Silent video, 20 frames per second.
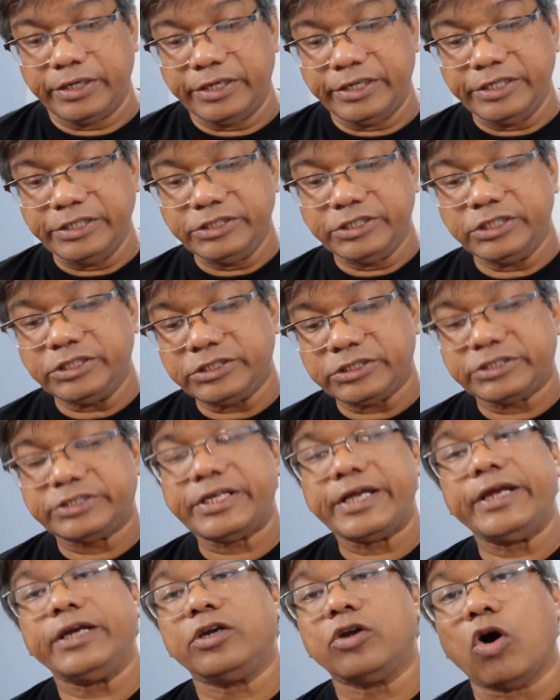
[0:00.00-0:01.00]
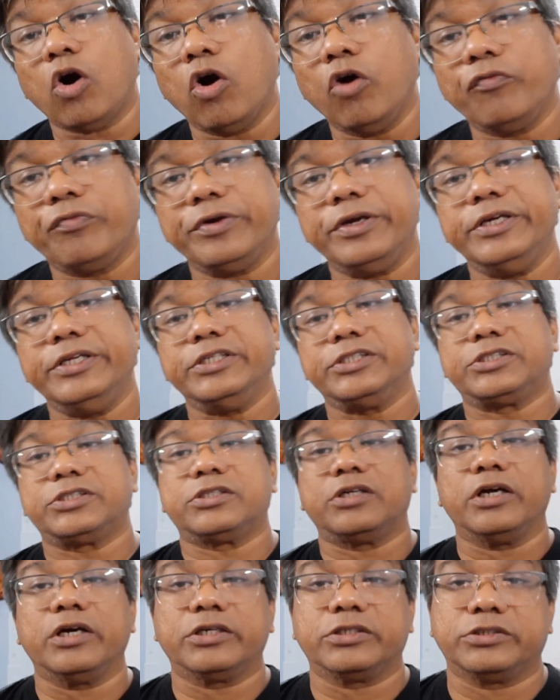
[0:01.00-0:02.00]
is a set of
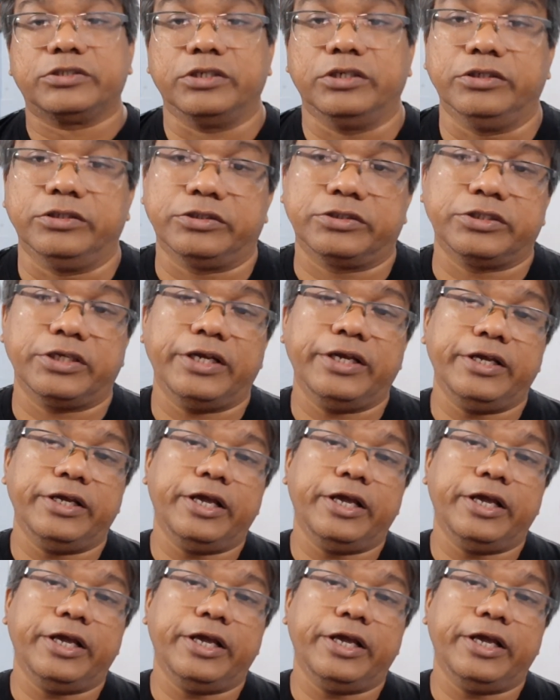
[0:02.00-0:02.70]
instructions.